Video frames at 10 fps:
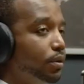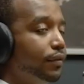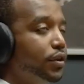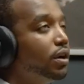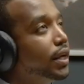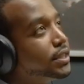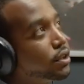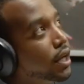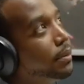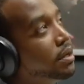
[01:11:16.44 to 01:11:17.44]
well, if you're an
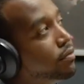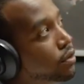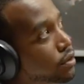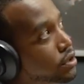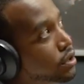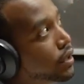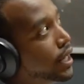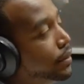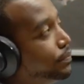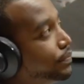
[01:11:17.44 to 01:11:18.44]
Instagram influencer,
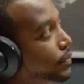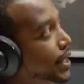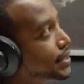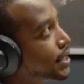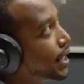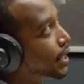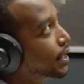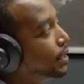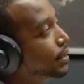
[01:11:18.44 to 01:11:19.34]
right? It's like,